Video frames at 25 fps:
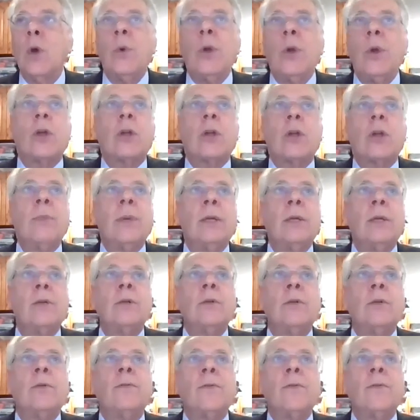we are
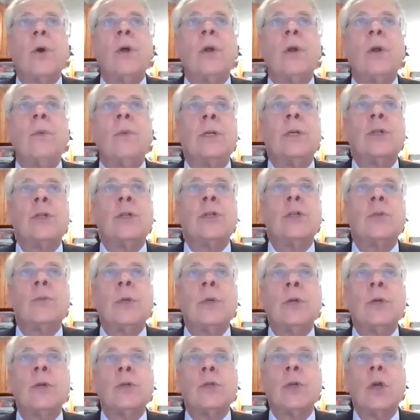committed to foreign
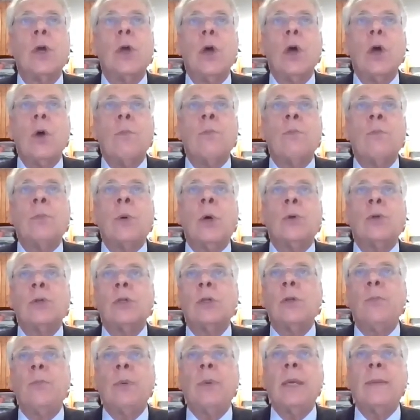missions, because
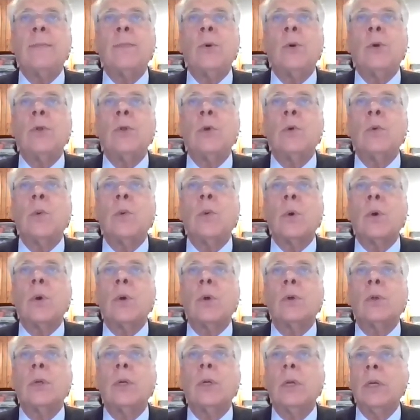most of the people in the
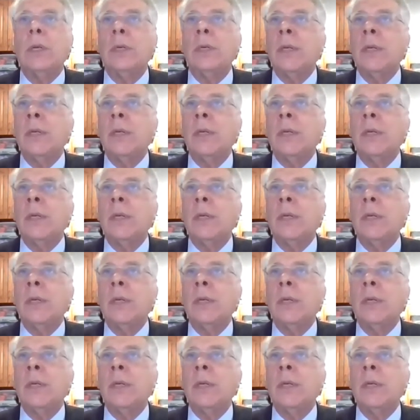world,